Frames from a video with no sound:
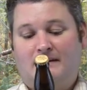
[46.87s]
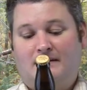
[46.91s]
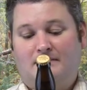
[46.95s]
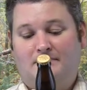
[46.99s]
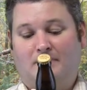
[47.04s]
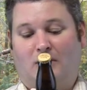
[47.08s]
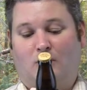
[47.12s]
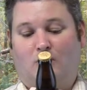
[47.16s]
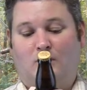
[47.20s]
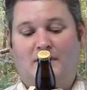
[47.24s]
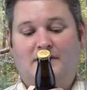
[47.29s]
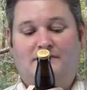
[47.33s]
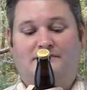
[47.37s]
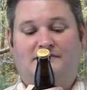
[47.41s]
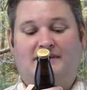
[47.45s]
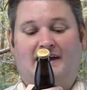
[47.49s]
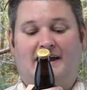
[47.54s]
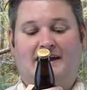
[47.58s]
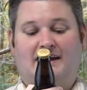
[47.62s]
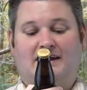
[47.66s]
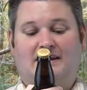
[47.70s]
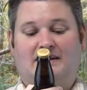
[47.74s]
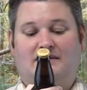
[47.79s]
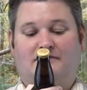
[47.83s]
But we've
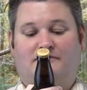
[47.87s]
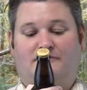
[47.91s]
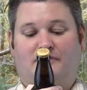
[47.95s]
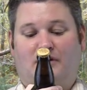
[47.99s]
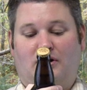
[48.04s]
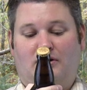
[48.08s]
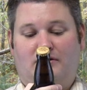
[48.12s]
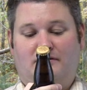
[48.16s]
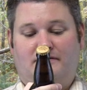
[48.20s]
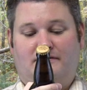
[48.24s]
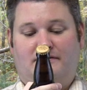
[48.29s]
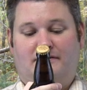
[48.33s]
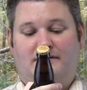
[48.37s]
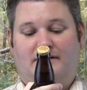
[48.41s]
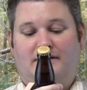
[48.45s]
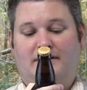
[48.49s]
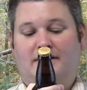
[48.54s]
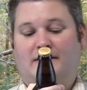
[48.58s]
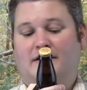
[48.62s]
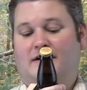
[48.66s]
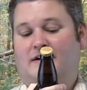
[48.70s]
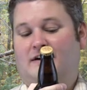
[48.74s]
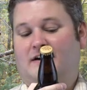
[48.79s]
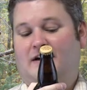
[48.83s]
taken it further,
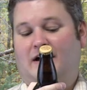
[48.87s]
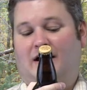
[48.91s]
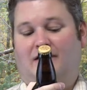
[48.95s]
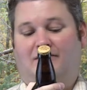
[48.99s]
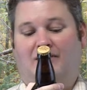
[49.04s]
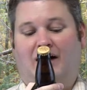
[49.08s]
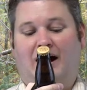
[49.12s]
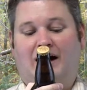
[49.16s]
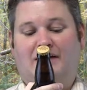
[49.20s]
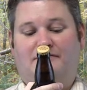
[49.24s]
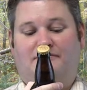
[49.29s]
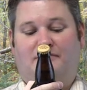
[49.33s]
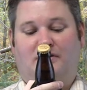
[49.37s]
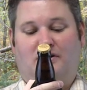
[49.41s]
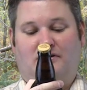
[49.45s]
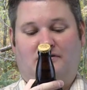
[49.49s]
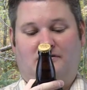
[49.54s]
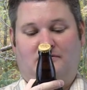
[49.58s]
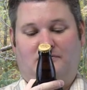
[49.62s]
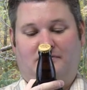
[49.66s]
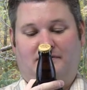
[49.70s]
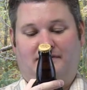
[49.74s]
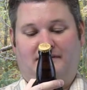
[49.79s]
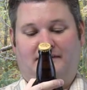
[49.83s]
a lot
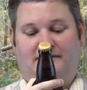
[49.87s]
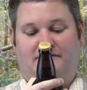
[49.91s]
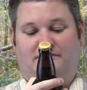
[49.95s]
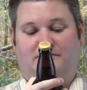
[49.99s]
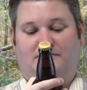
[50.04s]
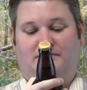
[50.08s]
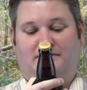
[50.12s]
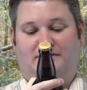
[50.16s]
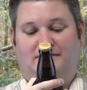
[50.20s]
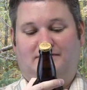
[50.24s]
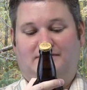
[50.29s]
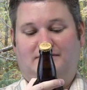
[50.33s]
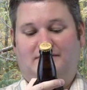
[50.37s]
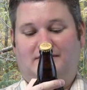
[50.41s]
further with this one.